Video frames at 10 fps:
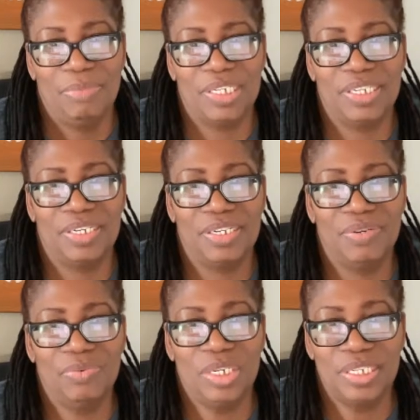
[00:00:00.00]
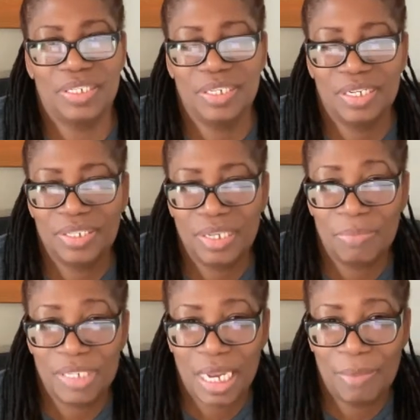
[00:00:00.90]
But you didn't want to touch.
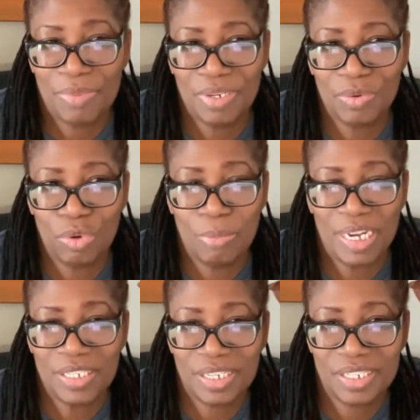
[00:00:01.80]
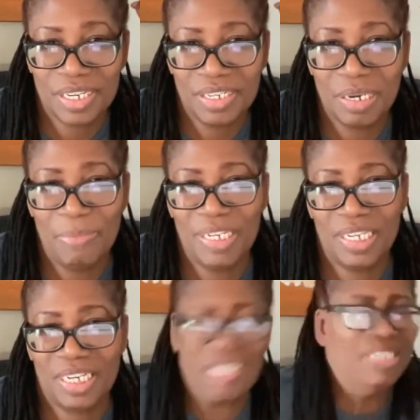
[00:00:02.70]
Sometimes the comb might touch a little
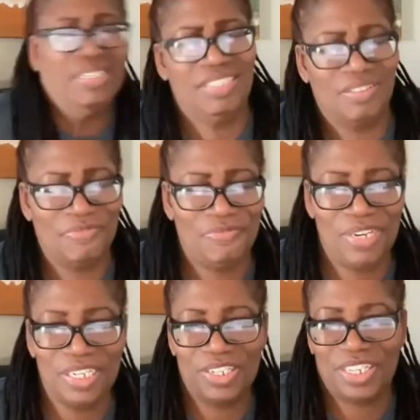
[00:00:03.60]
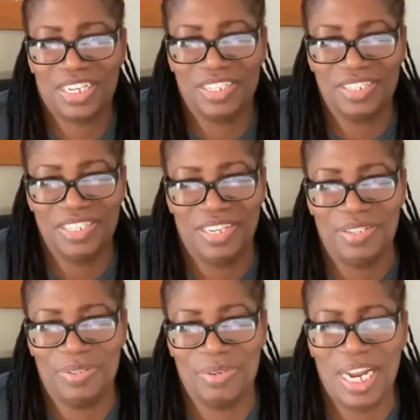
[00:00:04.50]
bit and you flinch and
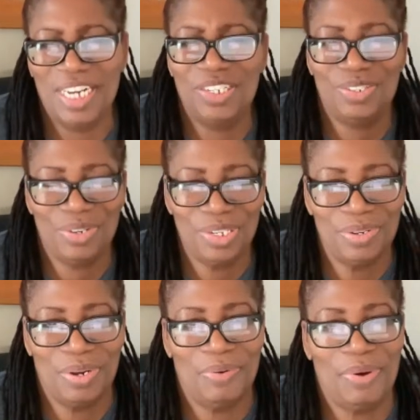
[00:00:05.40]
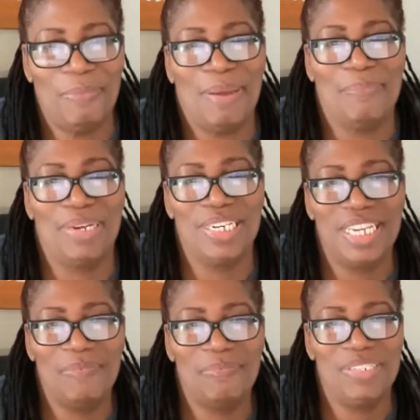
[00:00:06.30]
I sure you all remember
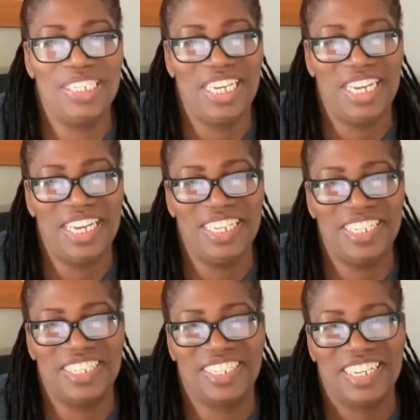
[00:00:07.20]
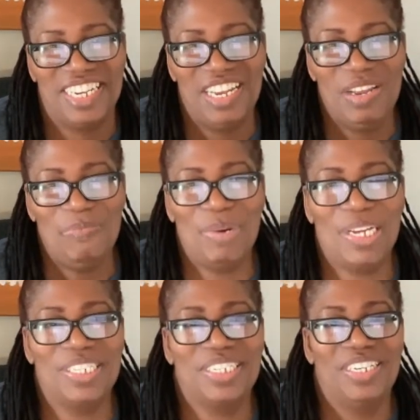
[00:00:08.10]
them days.
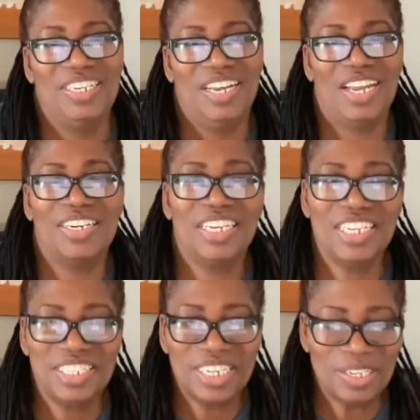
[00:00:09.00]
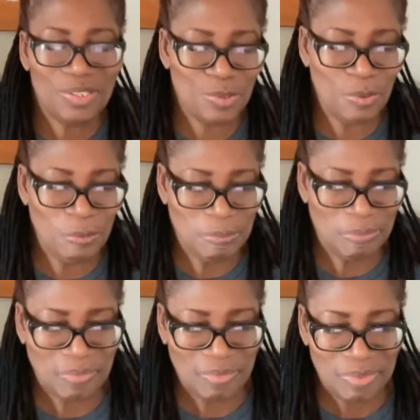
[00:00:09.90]
But another thing too,
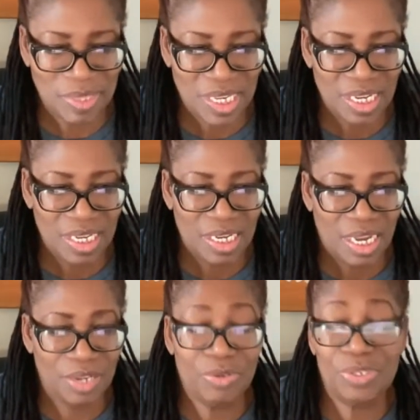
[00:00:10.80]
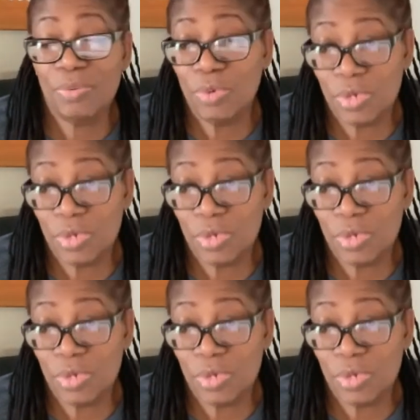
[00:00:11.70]
I used to